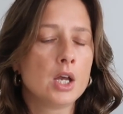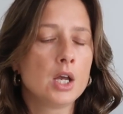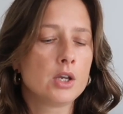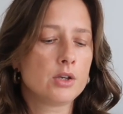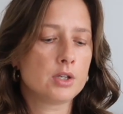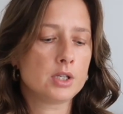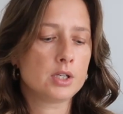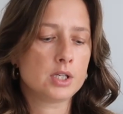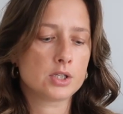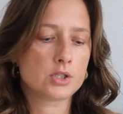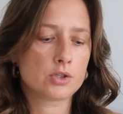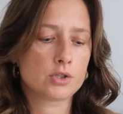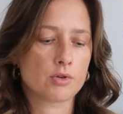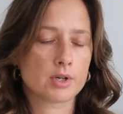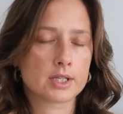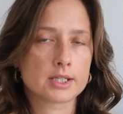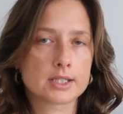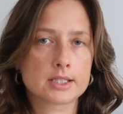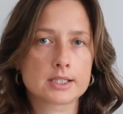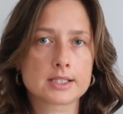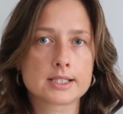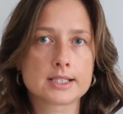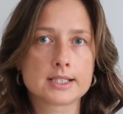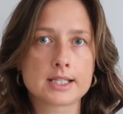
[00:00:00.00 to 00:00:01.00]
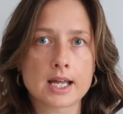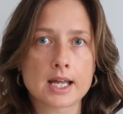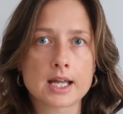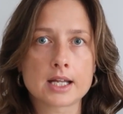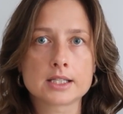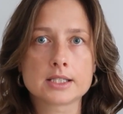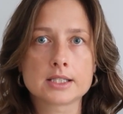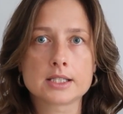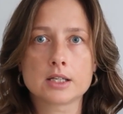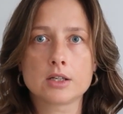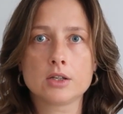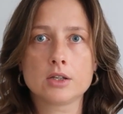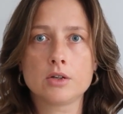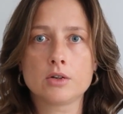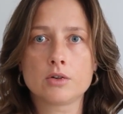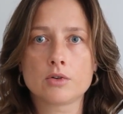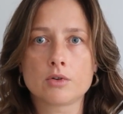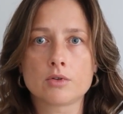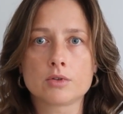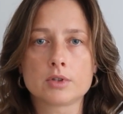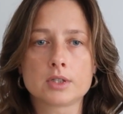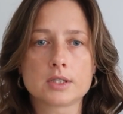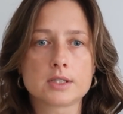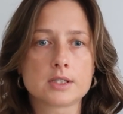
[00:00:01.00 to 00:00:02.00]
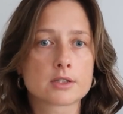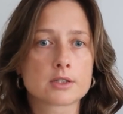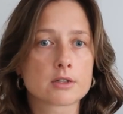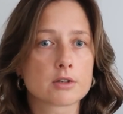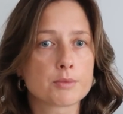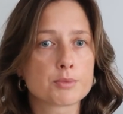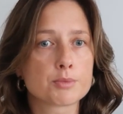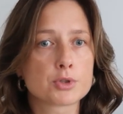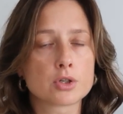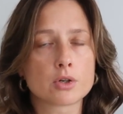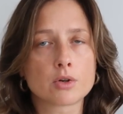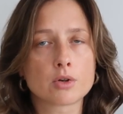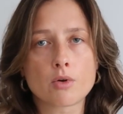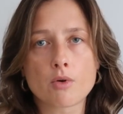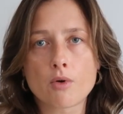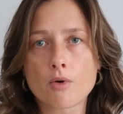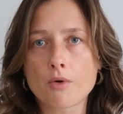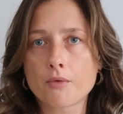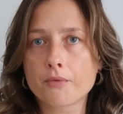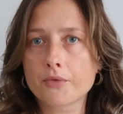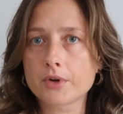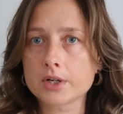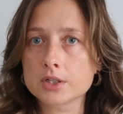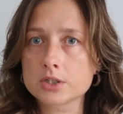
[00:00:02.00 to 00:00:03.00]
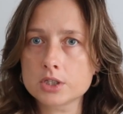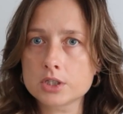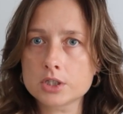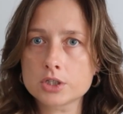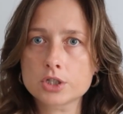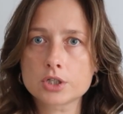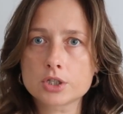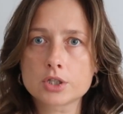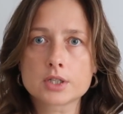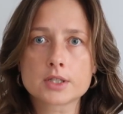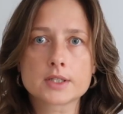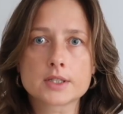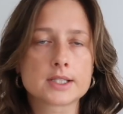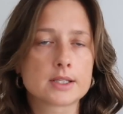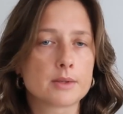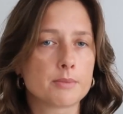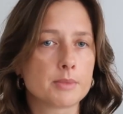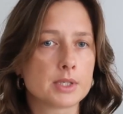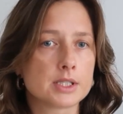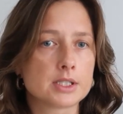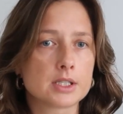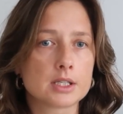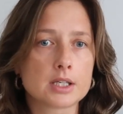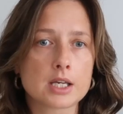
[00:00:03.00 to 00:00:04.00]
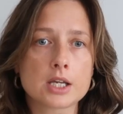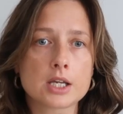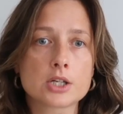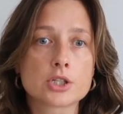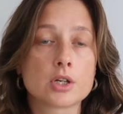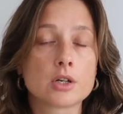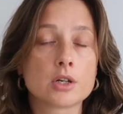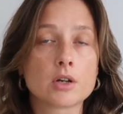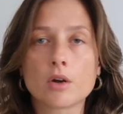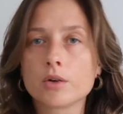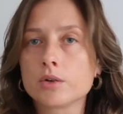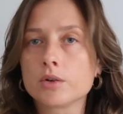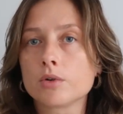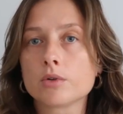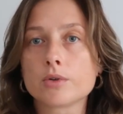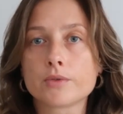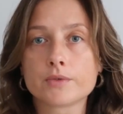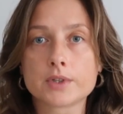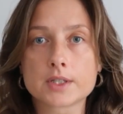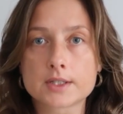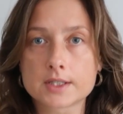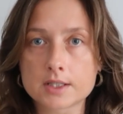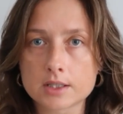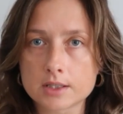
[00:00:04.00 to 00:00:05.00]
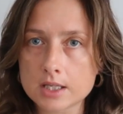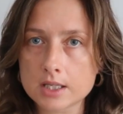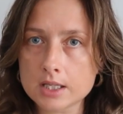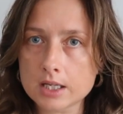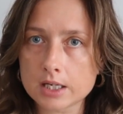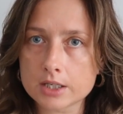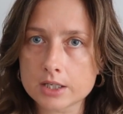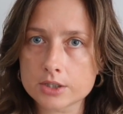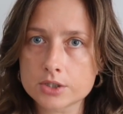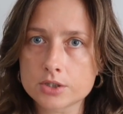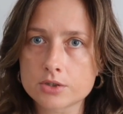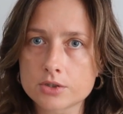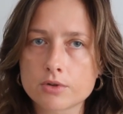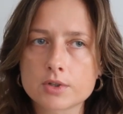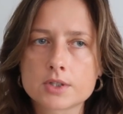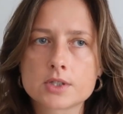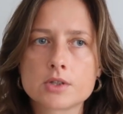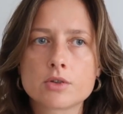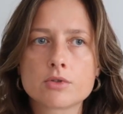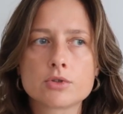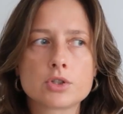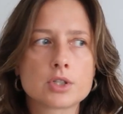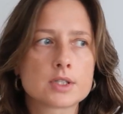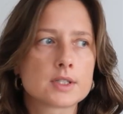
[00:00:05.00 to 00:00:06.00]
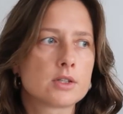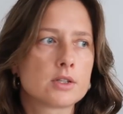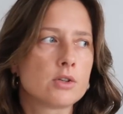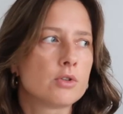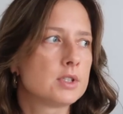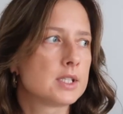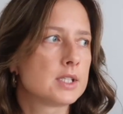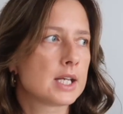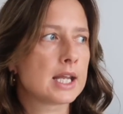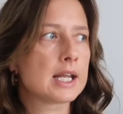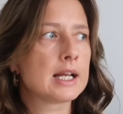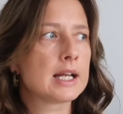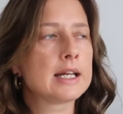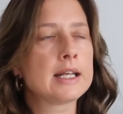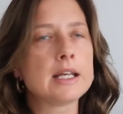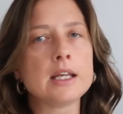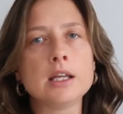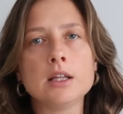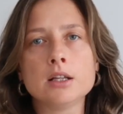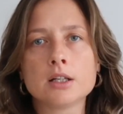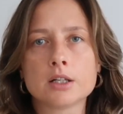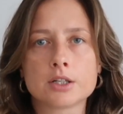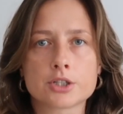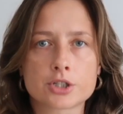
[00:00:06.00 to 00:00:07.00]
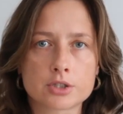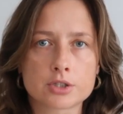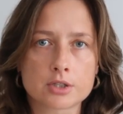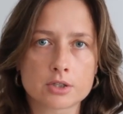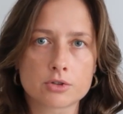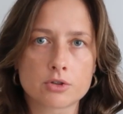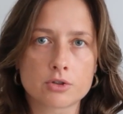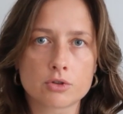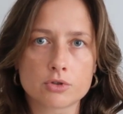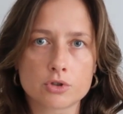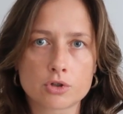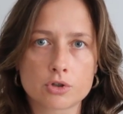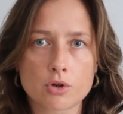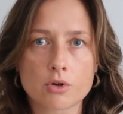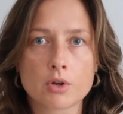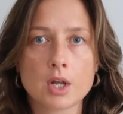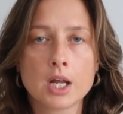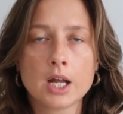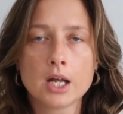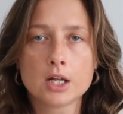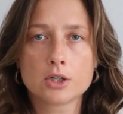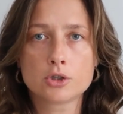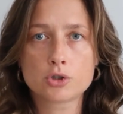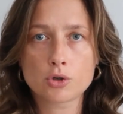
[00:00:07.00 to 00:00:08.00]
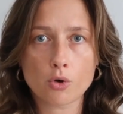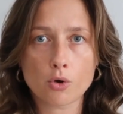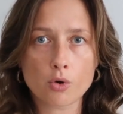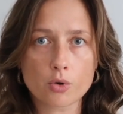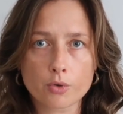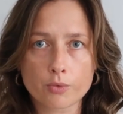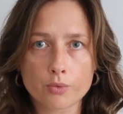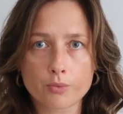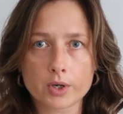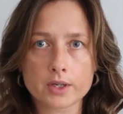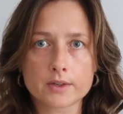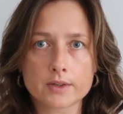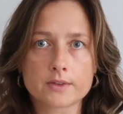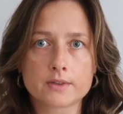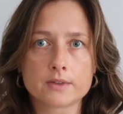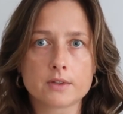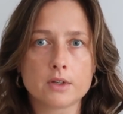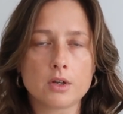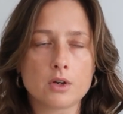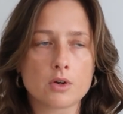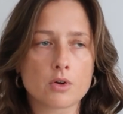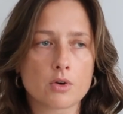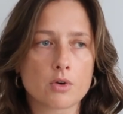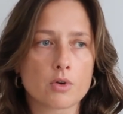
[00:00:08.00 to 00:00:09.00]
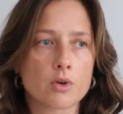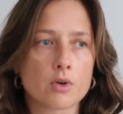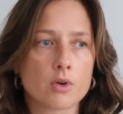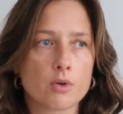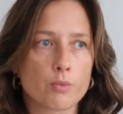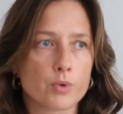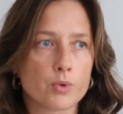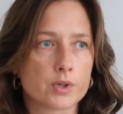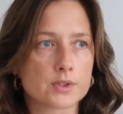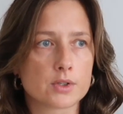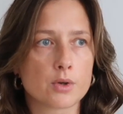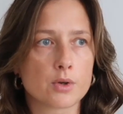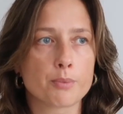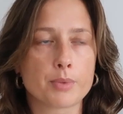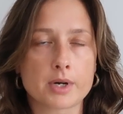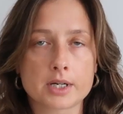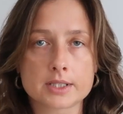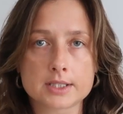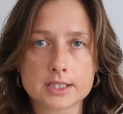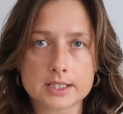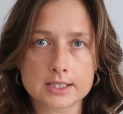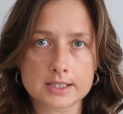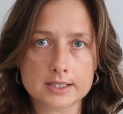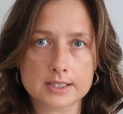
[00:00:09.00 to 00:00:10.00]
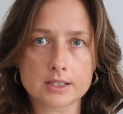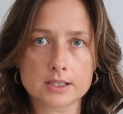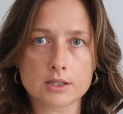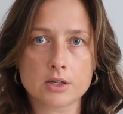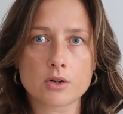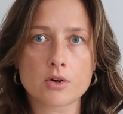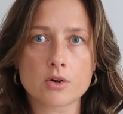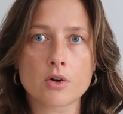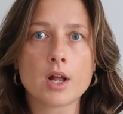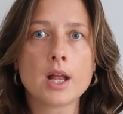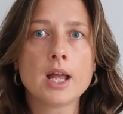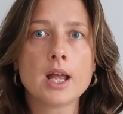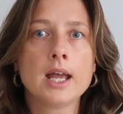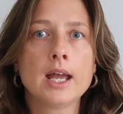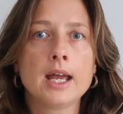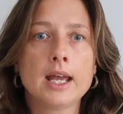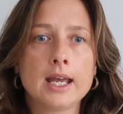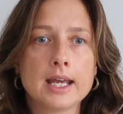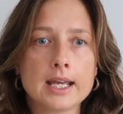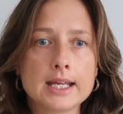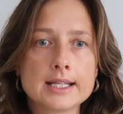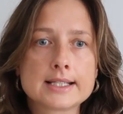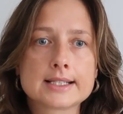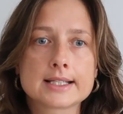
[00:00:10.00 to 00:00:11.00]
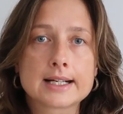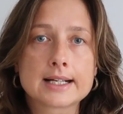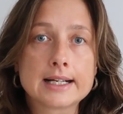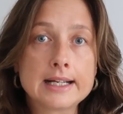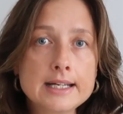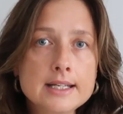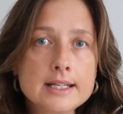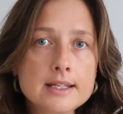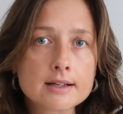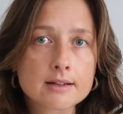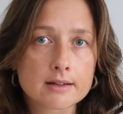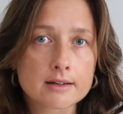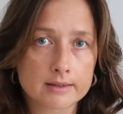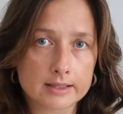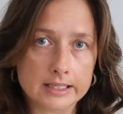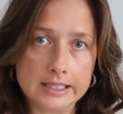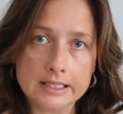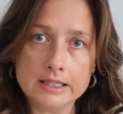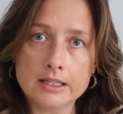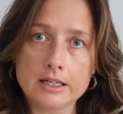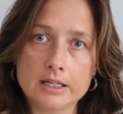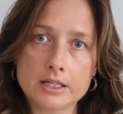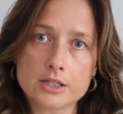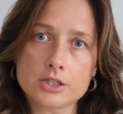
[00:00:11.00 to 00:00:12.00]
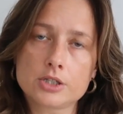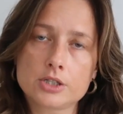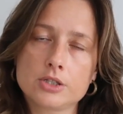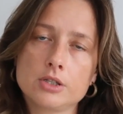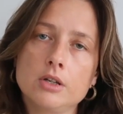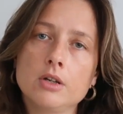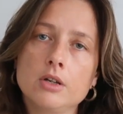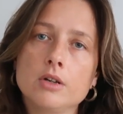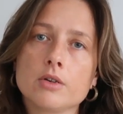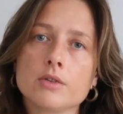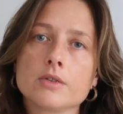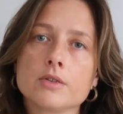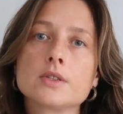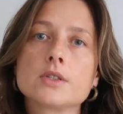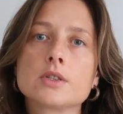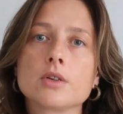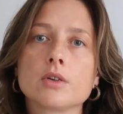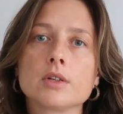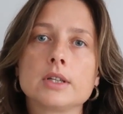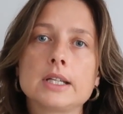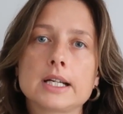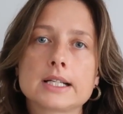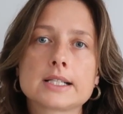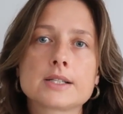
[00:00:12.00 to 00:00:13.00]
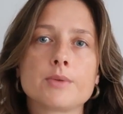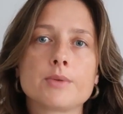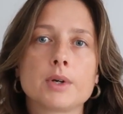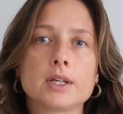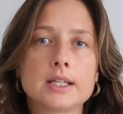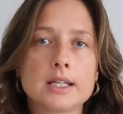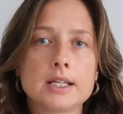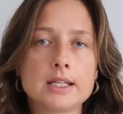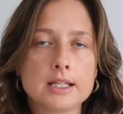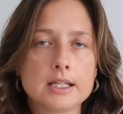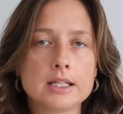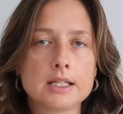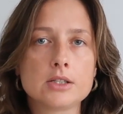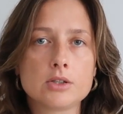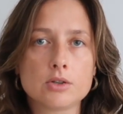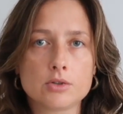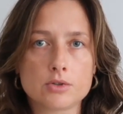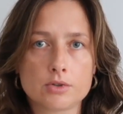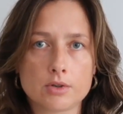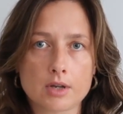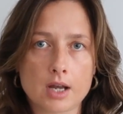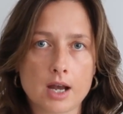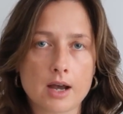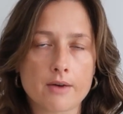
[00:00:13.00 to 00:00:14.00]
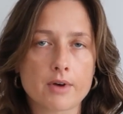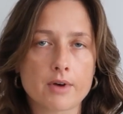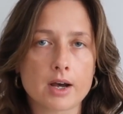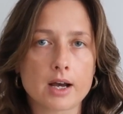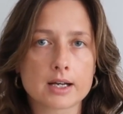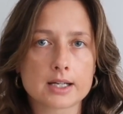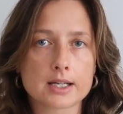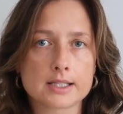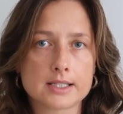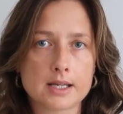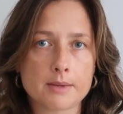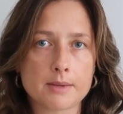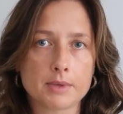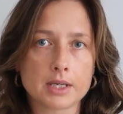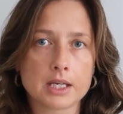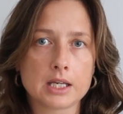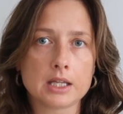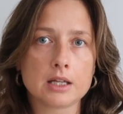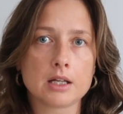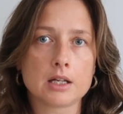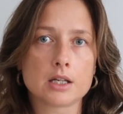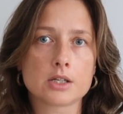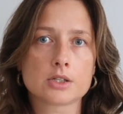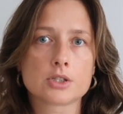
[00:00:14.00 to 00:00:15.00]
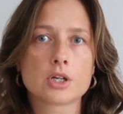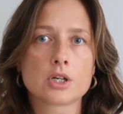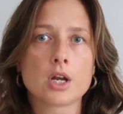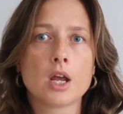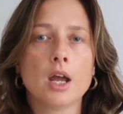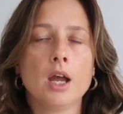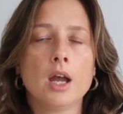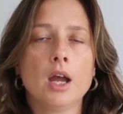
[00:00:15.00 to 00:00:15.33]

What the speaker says: You need to understand, you know, the description of conditions, the medication, and all of this in English. So it's not just your daily English that you talk with, you know, with your bodies, you know. It's a clinical English, you know, so that's why they need you to have academic English